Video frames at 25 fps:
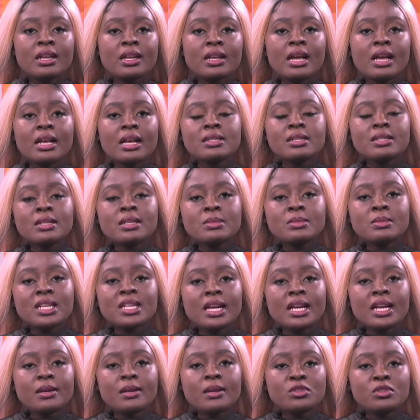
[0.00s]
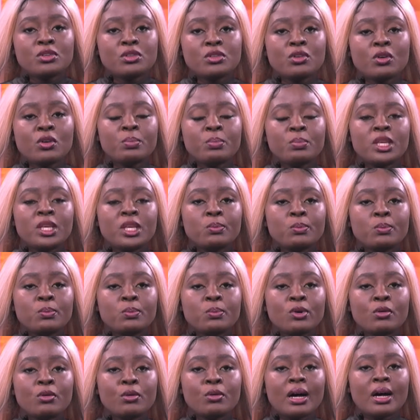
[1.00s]
Sometimes, you know,
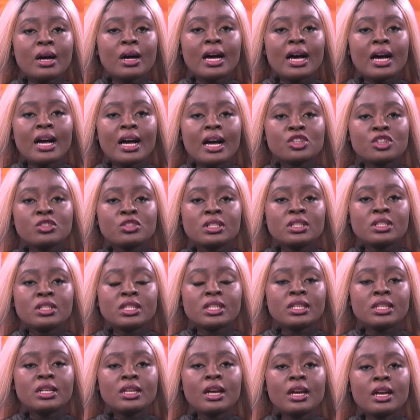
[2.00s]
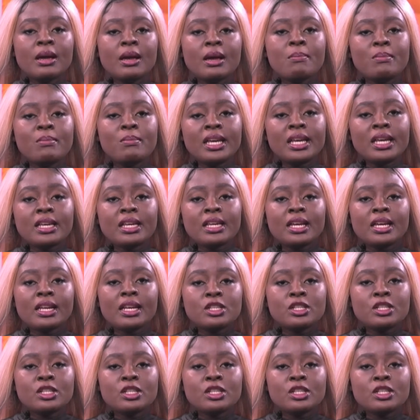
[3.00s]
people are actually making it or